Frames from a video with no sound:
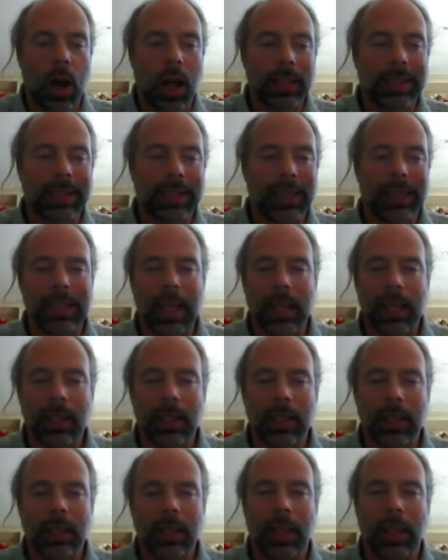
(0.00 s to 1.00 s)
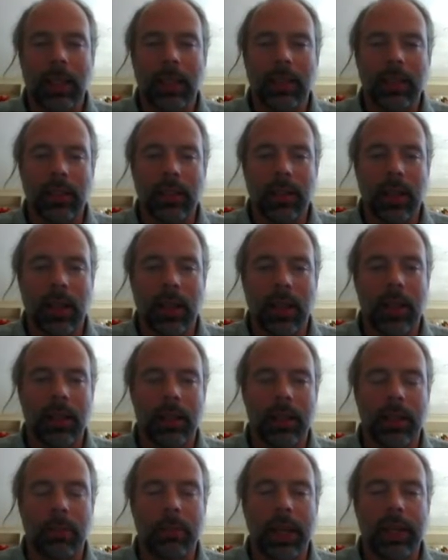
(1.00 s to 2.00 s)
I didn't isolate
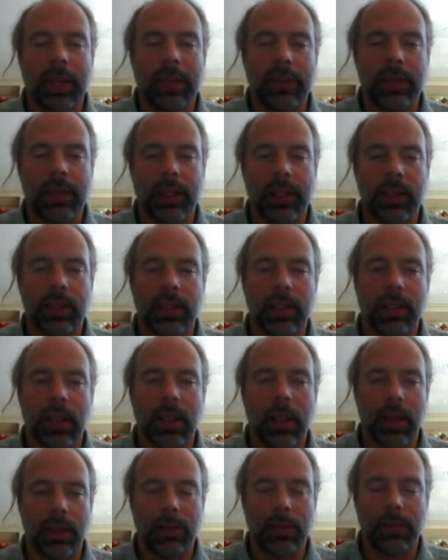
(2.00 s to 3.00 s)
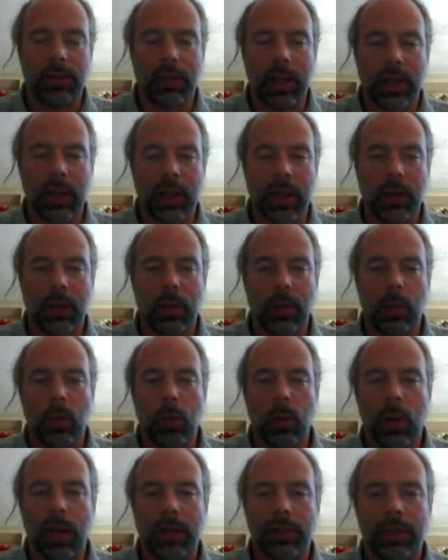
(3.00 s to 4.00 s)
the benefits of
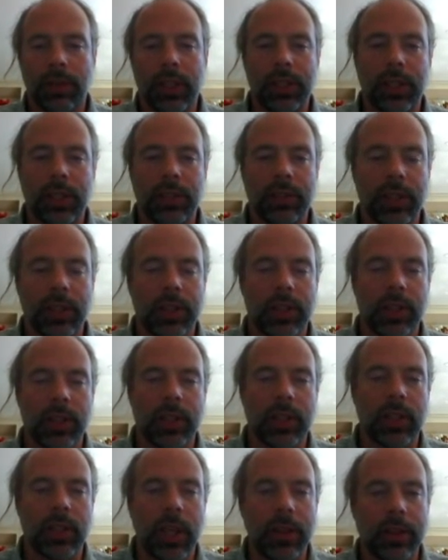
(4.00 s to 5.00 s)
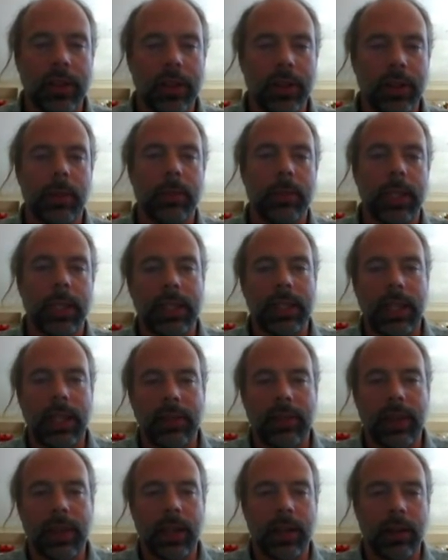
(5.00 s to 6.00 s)
one feature versus another, so I'm going to
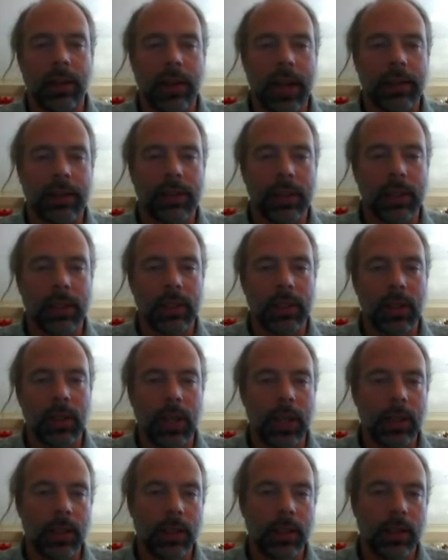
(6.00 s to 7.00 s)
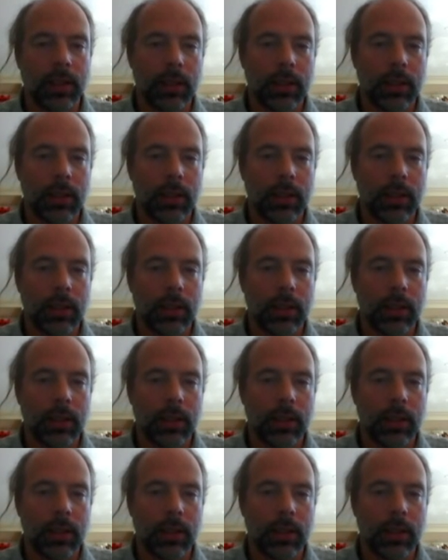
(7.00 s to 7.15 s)
save that graph until last.